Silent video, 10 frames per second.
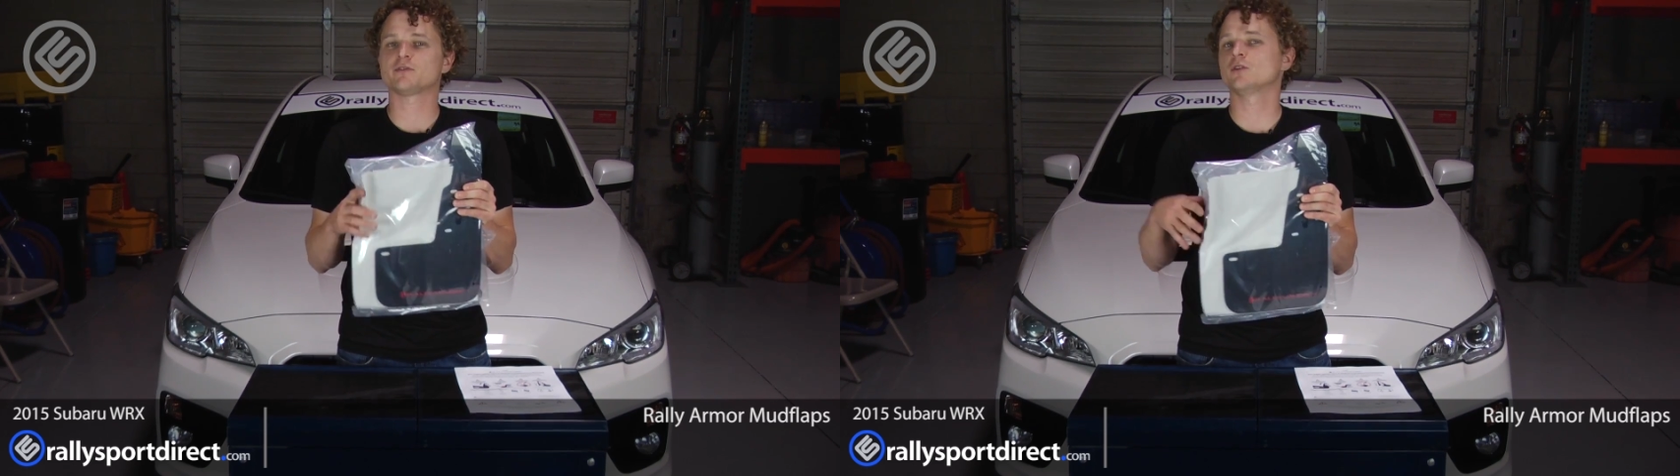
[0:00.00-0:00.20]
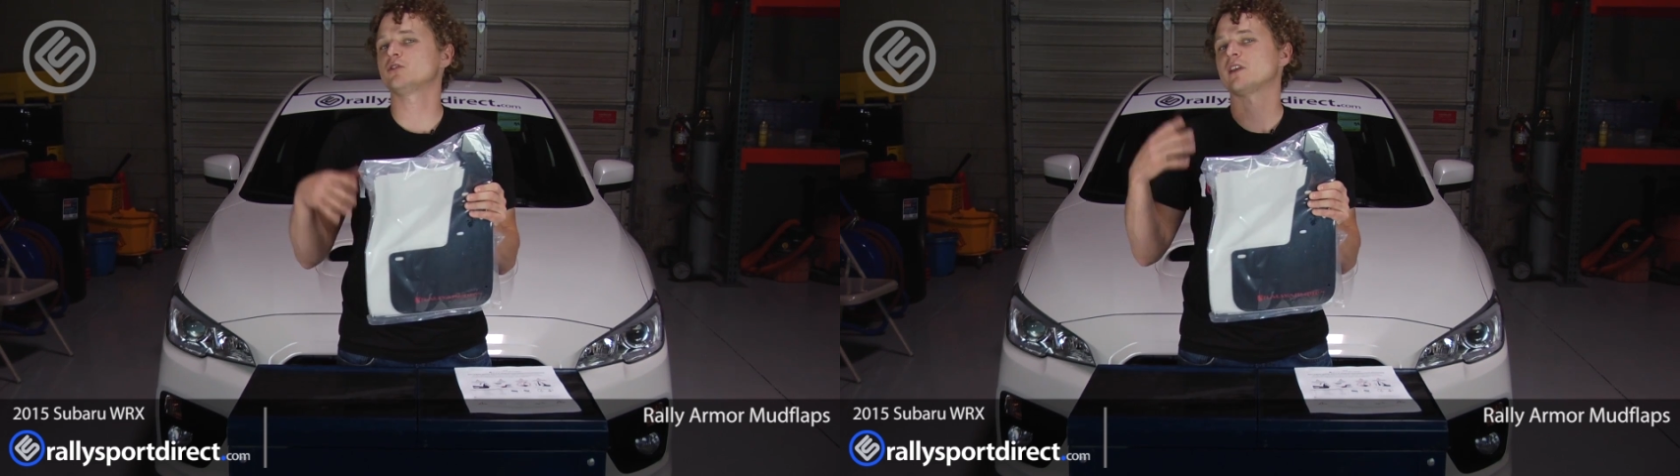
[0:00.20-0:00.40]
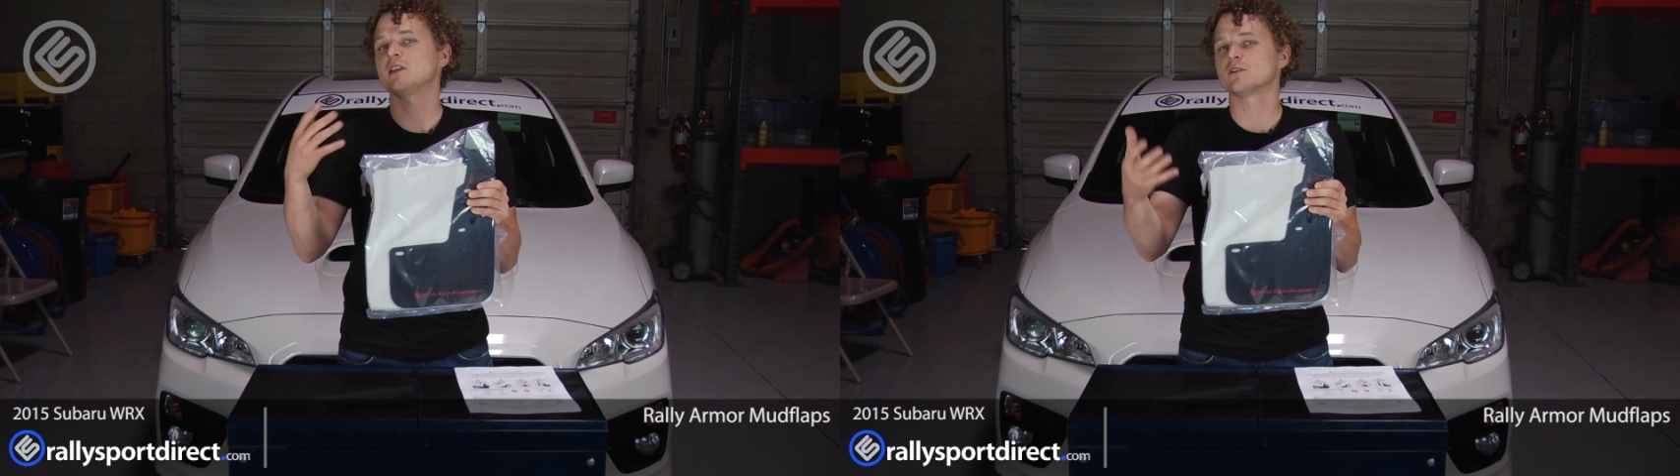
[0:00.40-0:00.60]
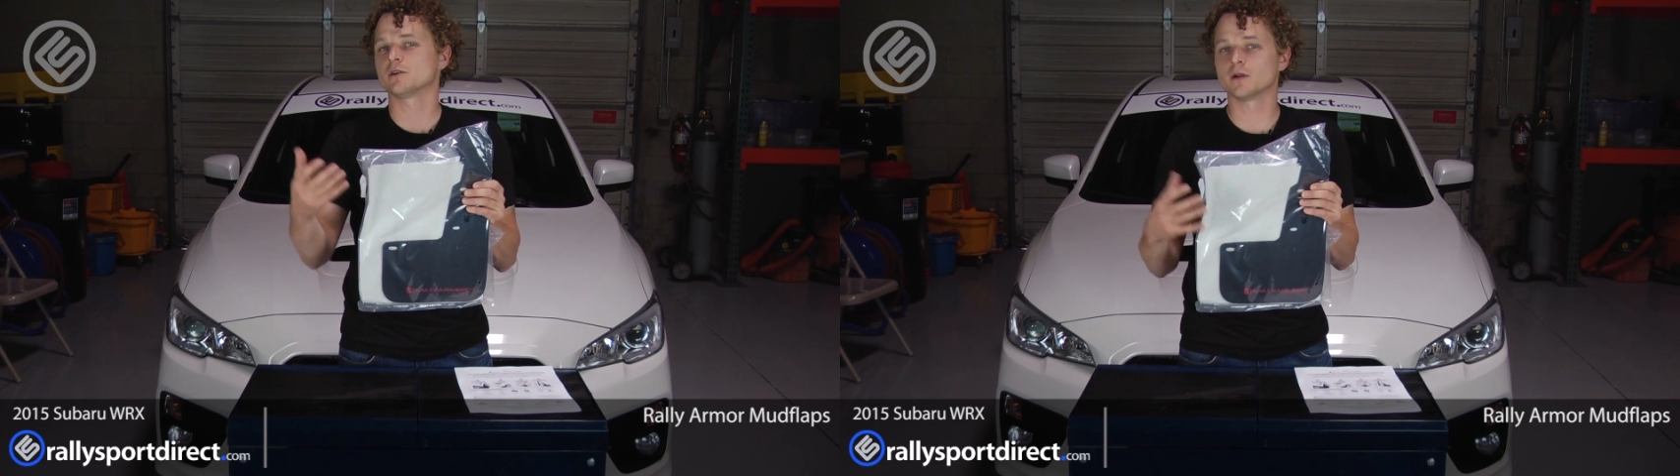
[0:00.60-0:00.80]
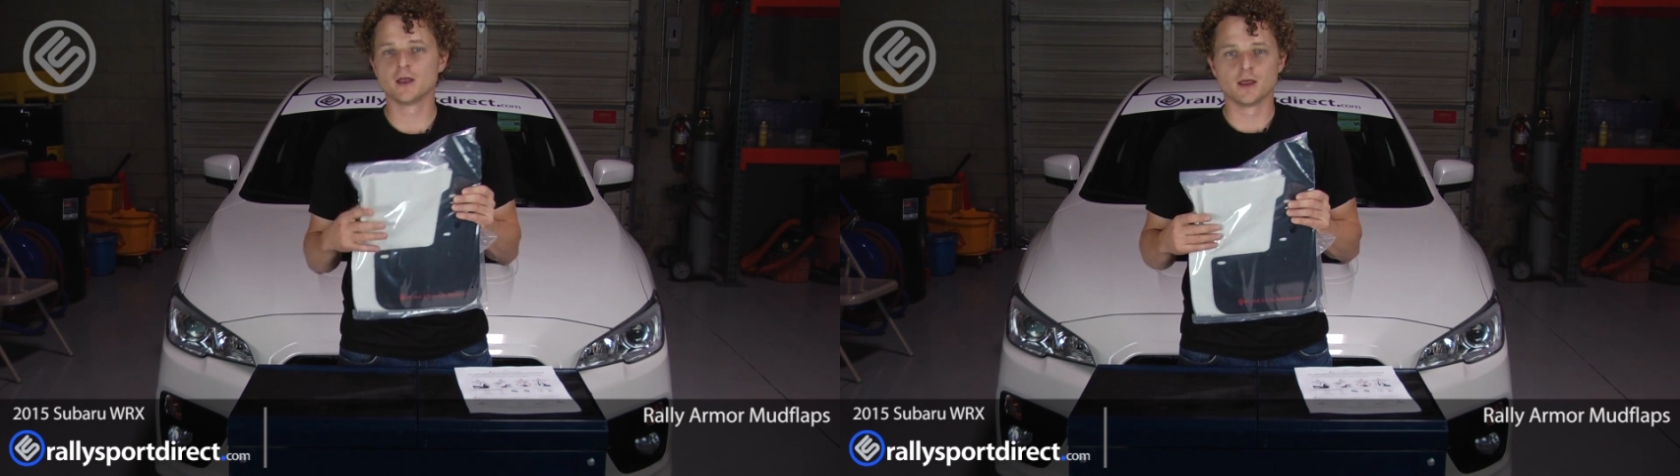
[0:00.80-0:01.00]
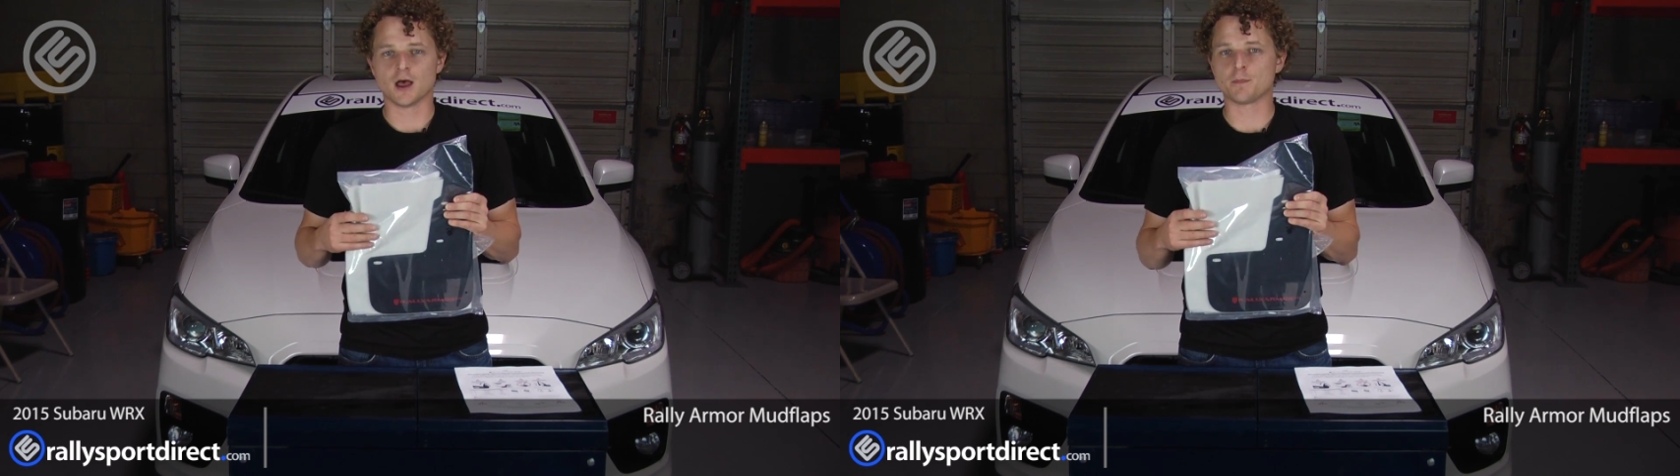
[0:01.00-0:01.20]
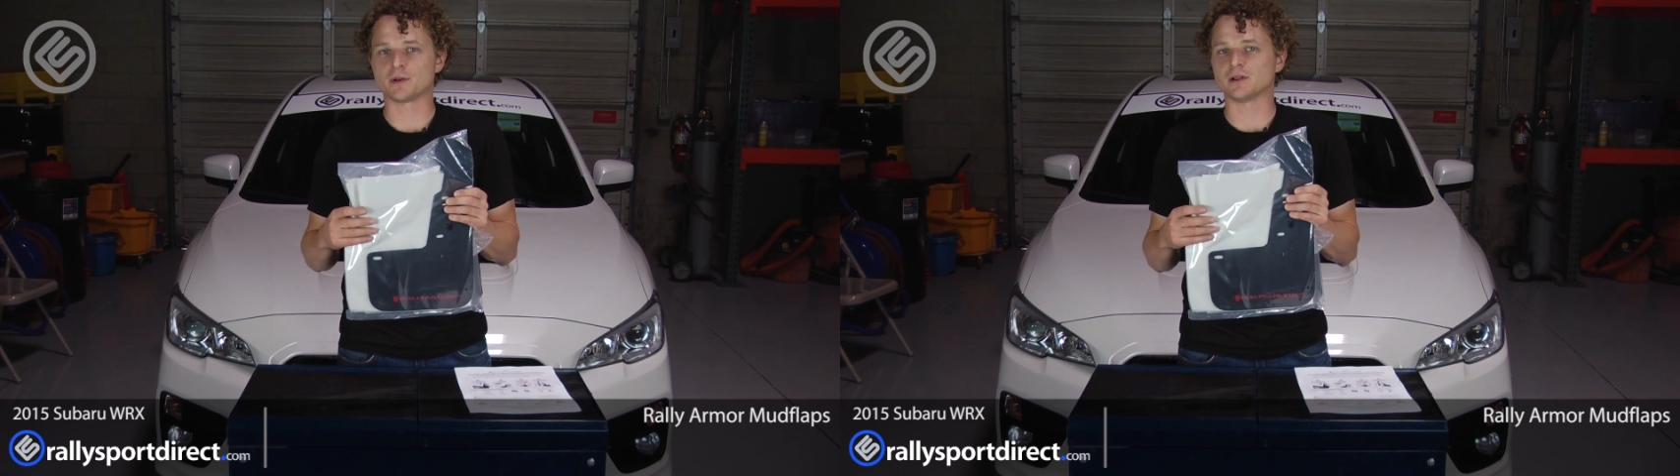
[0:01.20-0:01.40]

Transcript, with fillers: So say you're up in